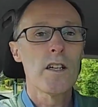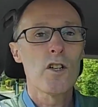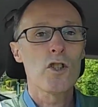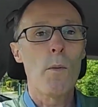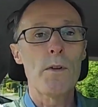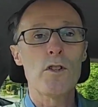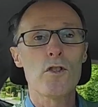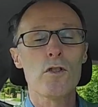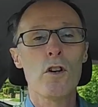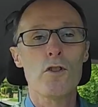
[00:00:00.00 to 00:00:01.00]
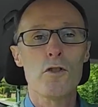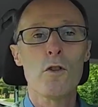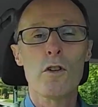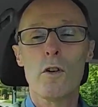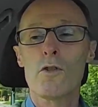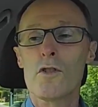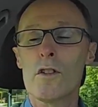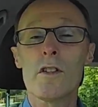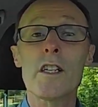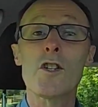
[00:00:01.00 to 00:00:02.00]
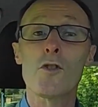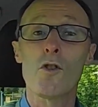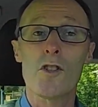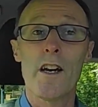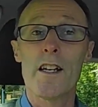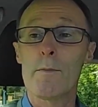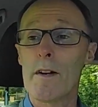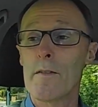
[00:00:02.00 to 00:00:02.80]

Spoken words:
stopping not too close to the junction ahead of me,